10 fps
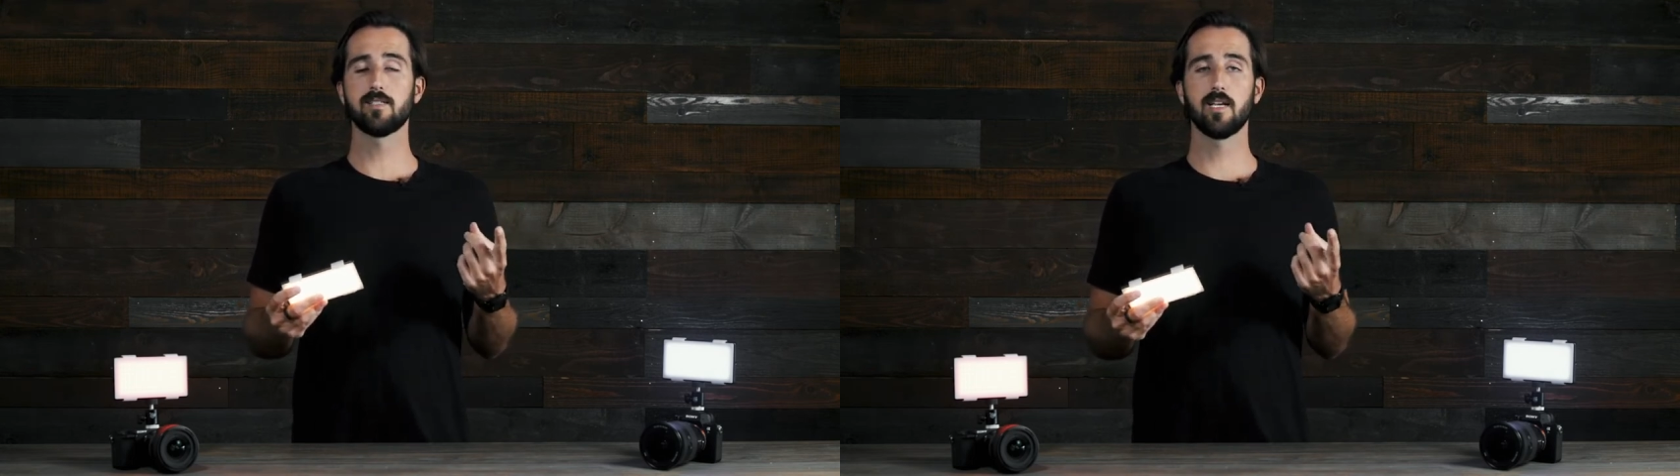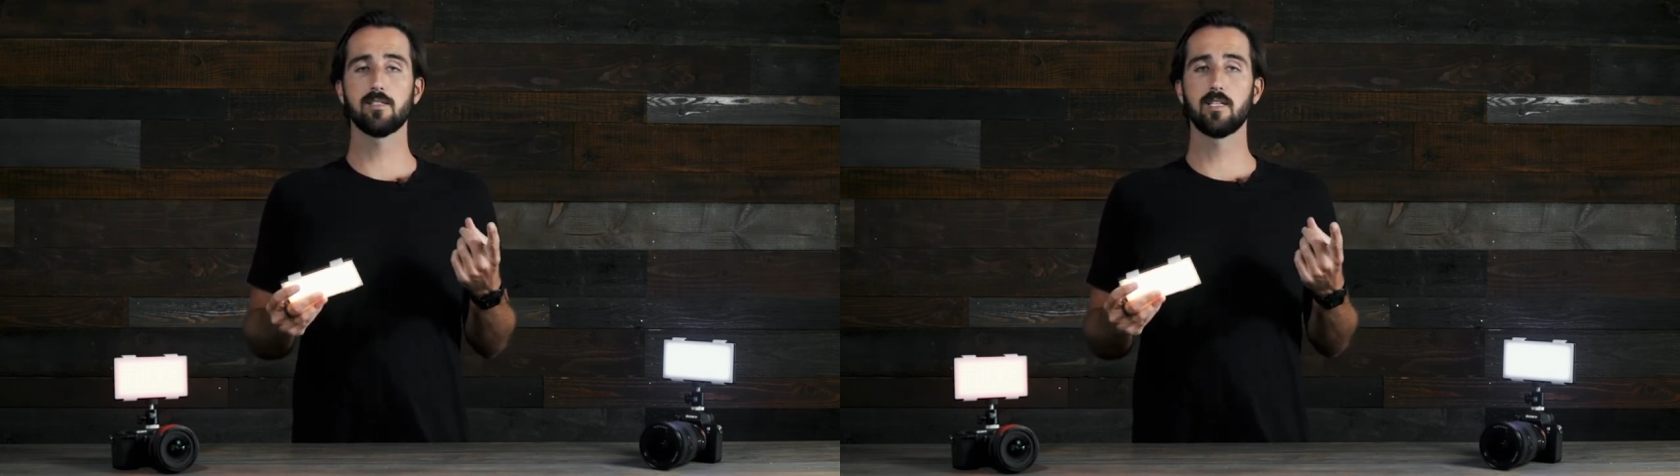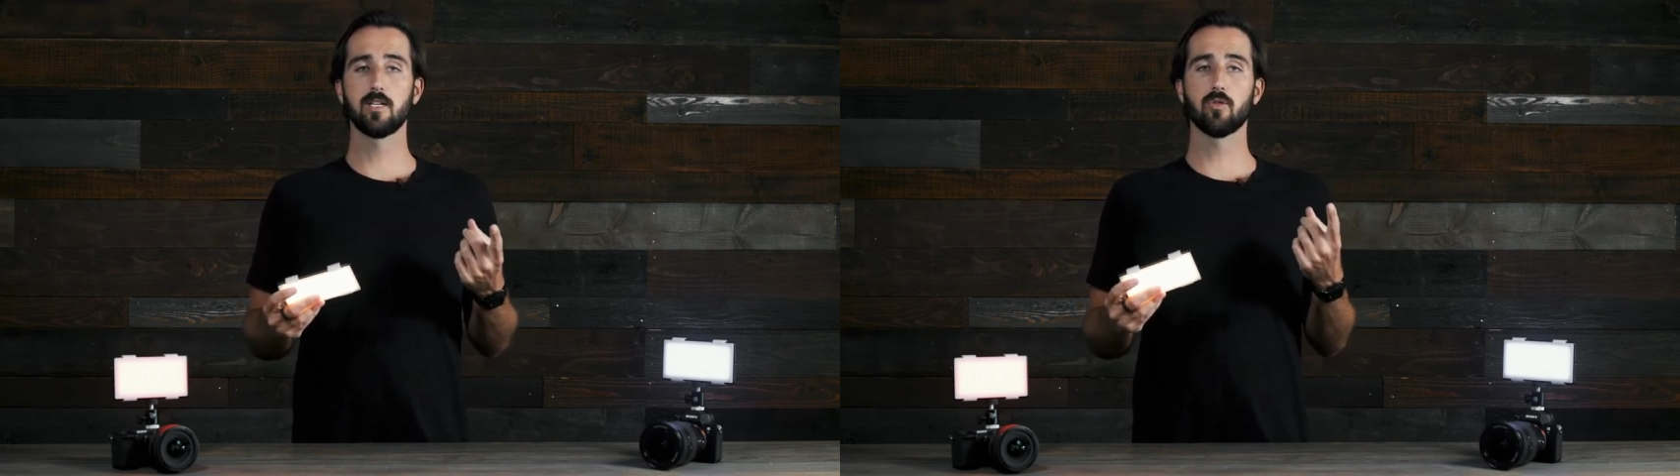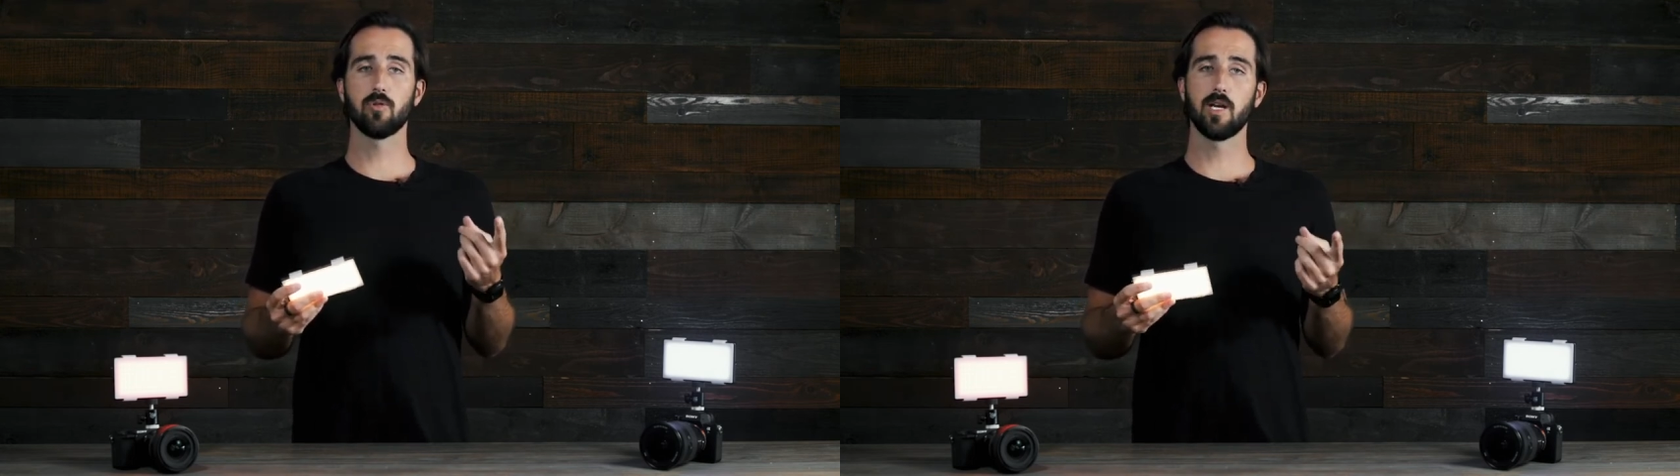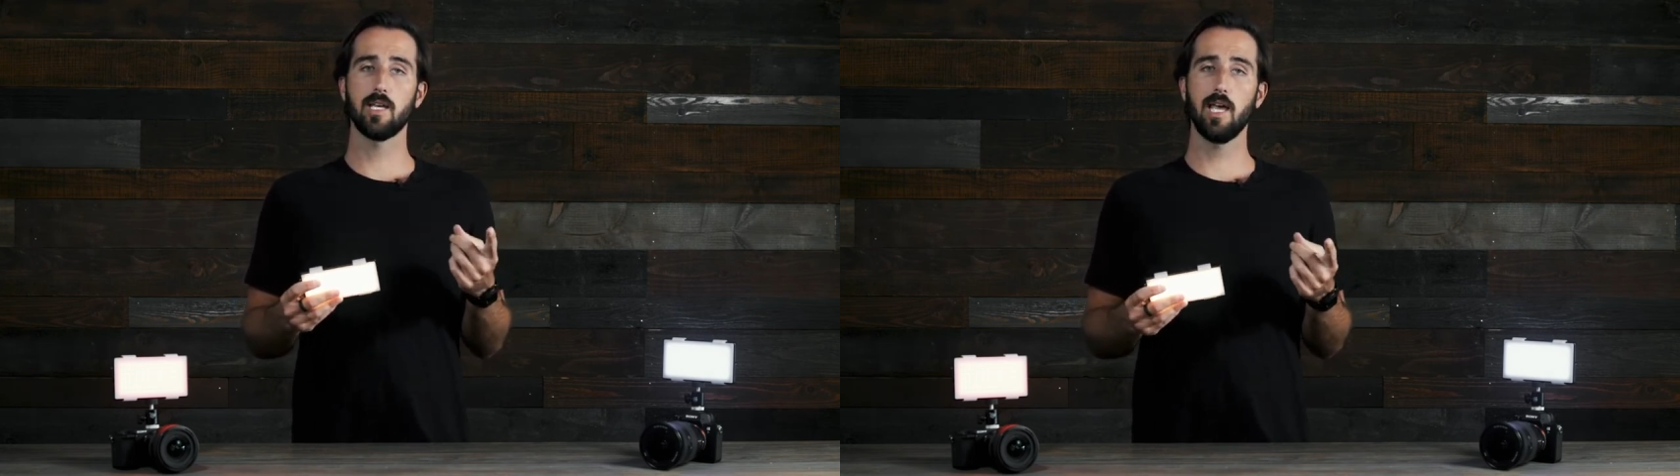intensity you're
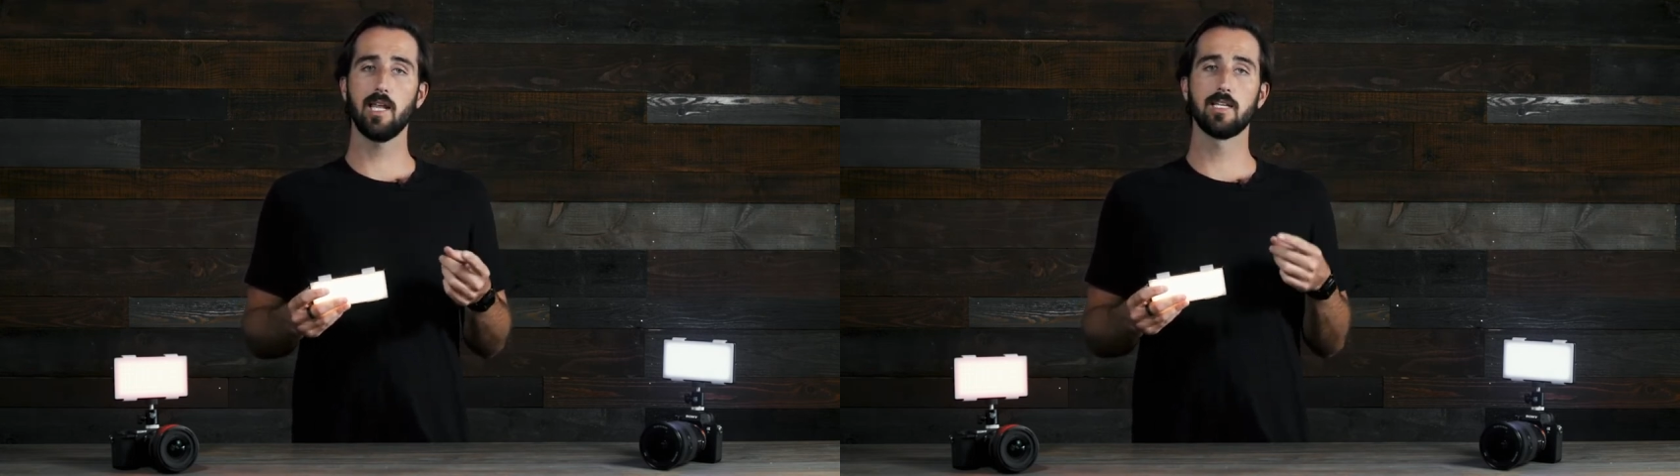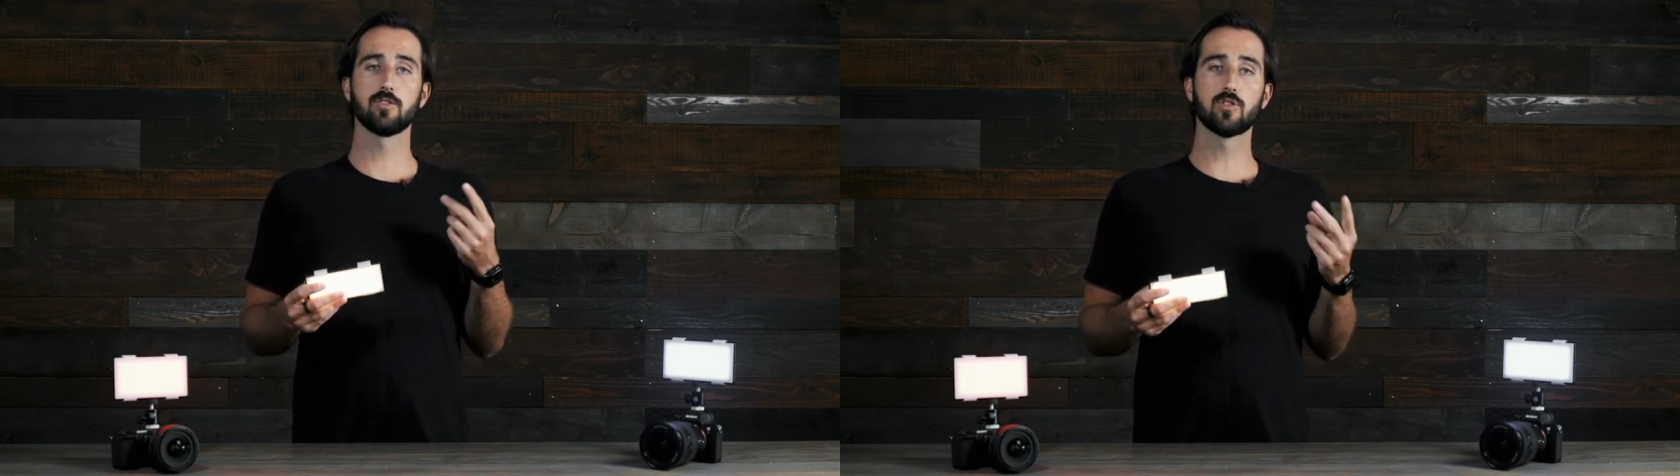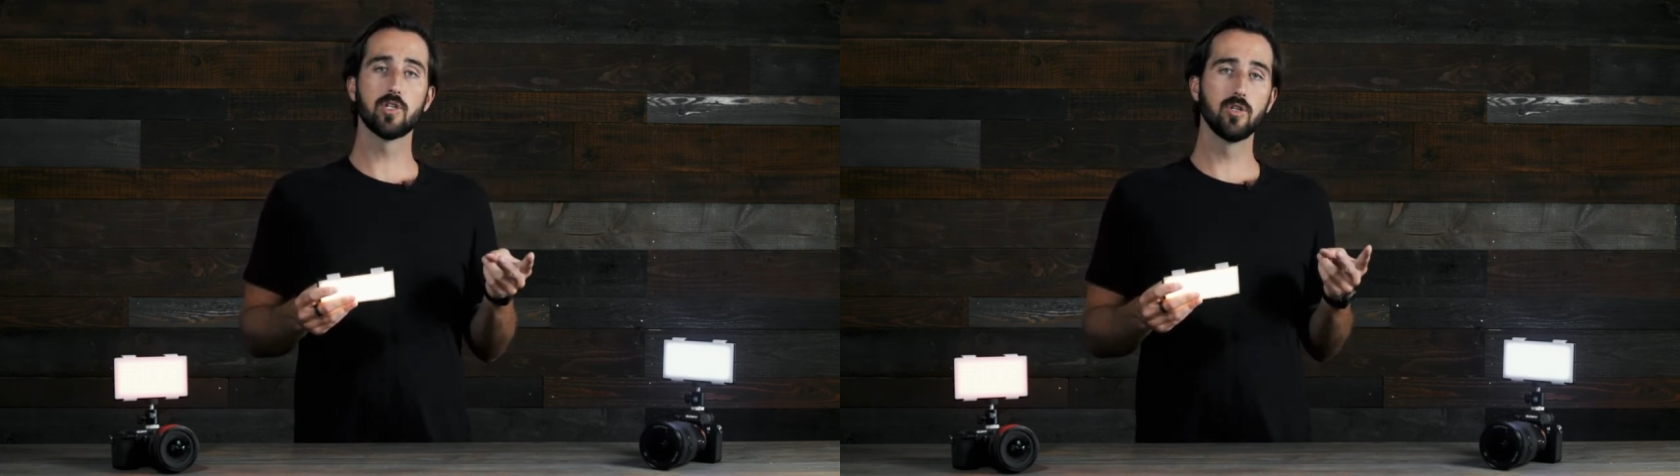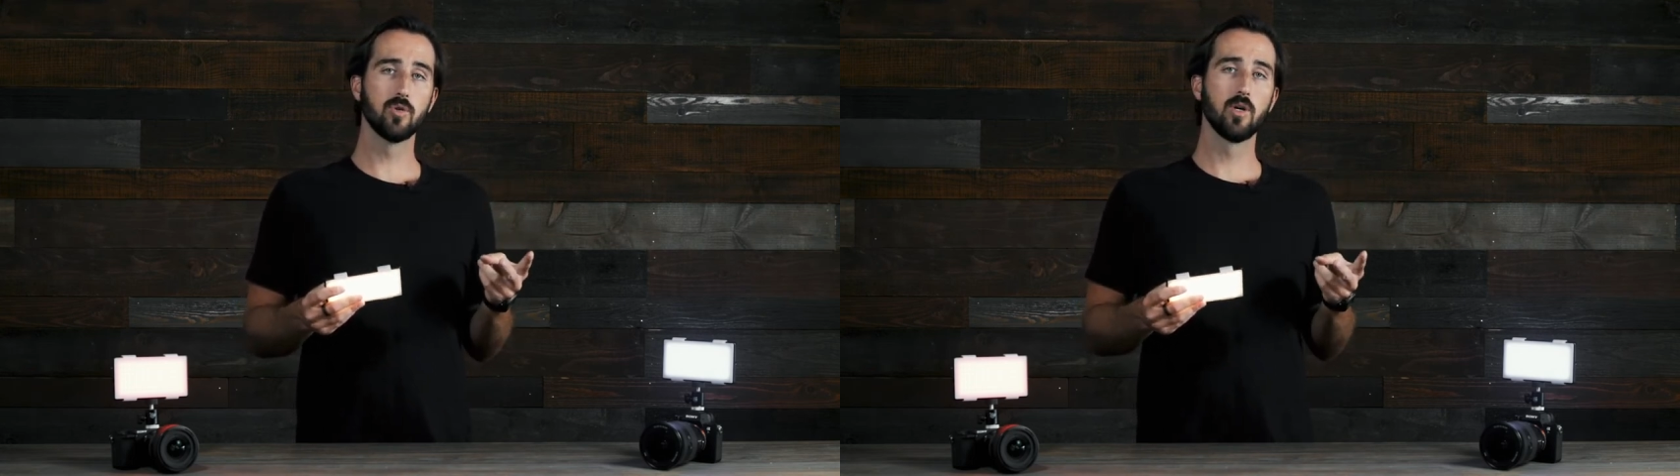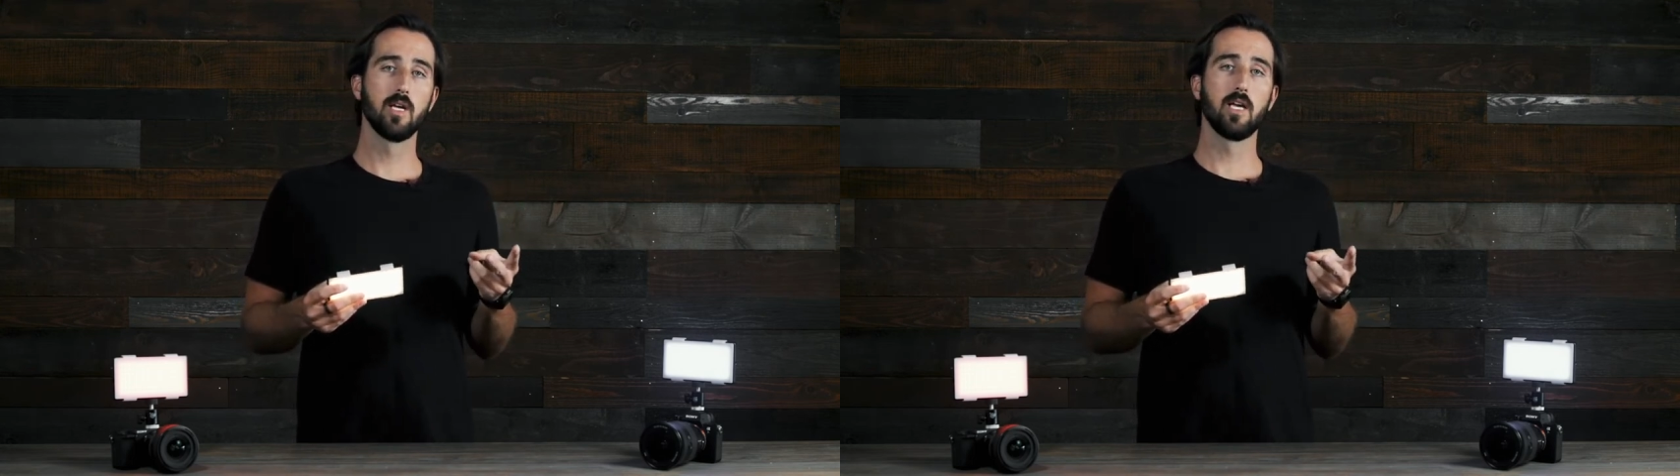running at, and two,